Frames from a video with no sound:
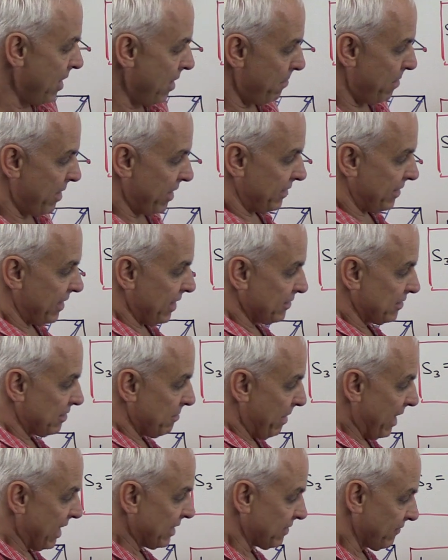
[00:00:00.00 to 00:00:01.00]
But there's the
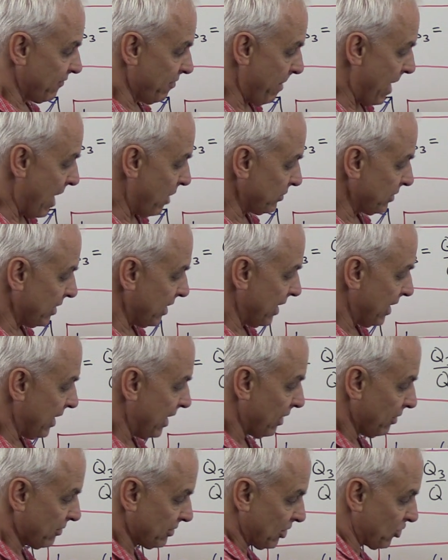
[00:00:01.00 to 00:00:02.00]
base of the mountain, and
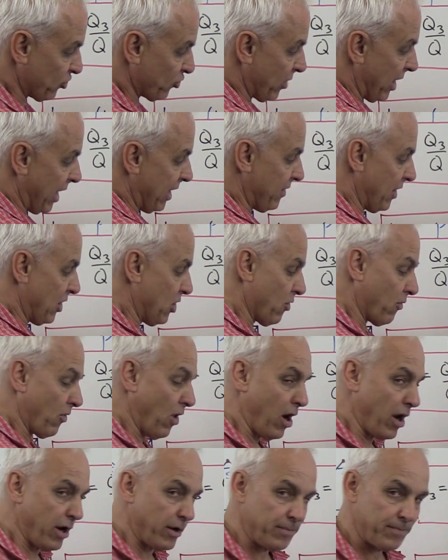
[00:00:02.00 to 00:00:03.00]
here's the train that you're
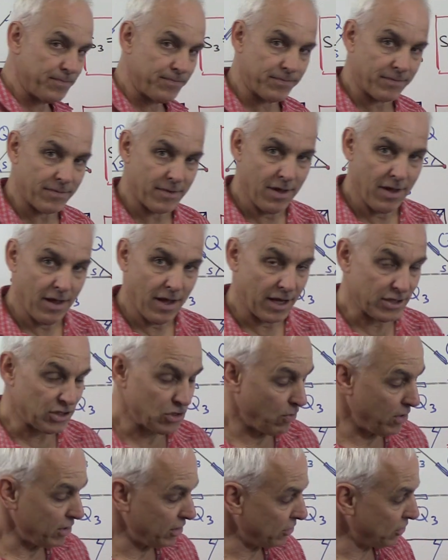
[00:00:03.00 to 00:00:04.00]
on. And so
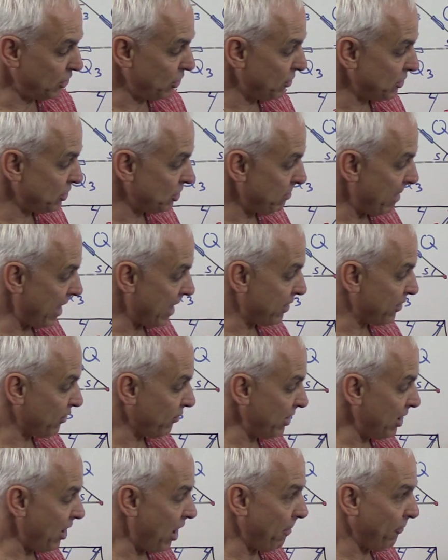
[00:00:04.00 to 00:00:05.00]
what you do is you make
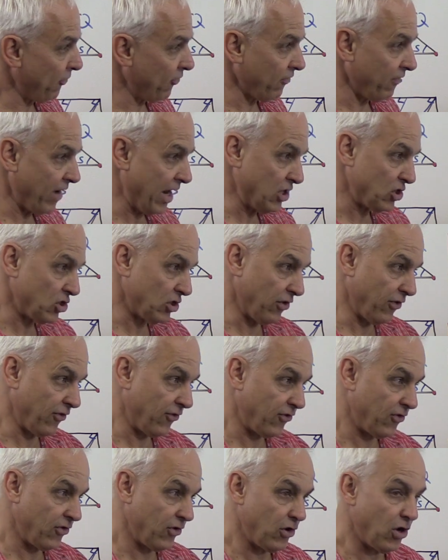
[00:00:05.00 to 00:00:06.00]
3
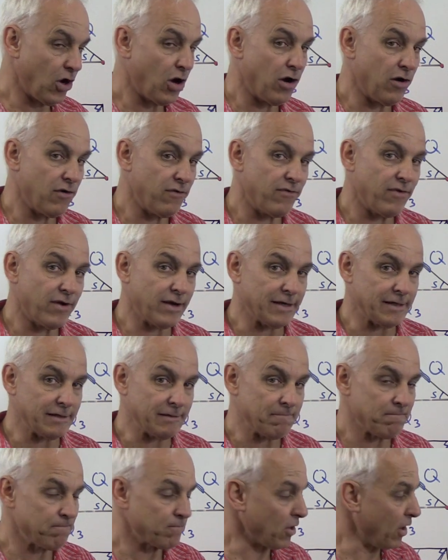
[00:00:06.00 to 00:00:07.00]
observations
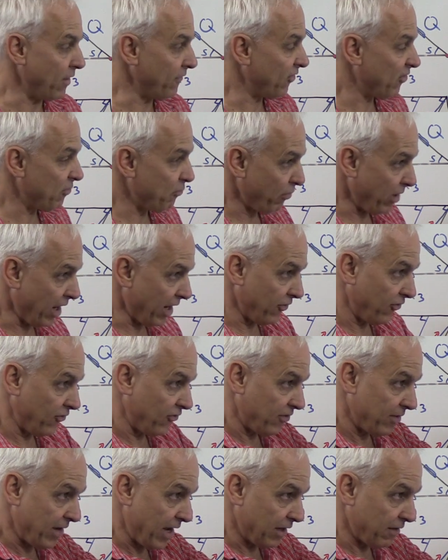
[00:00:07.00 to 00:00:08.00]
of
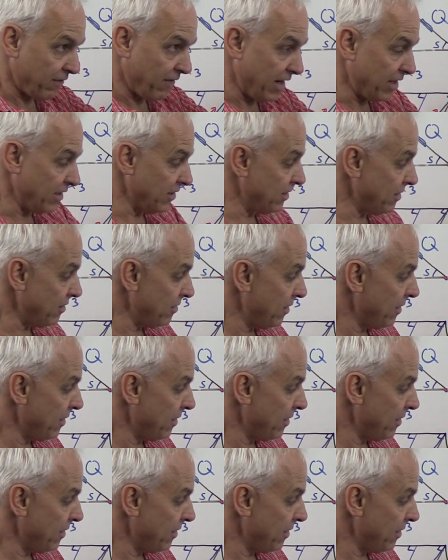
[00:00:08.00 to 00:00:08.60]
spreads elevated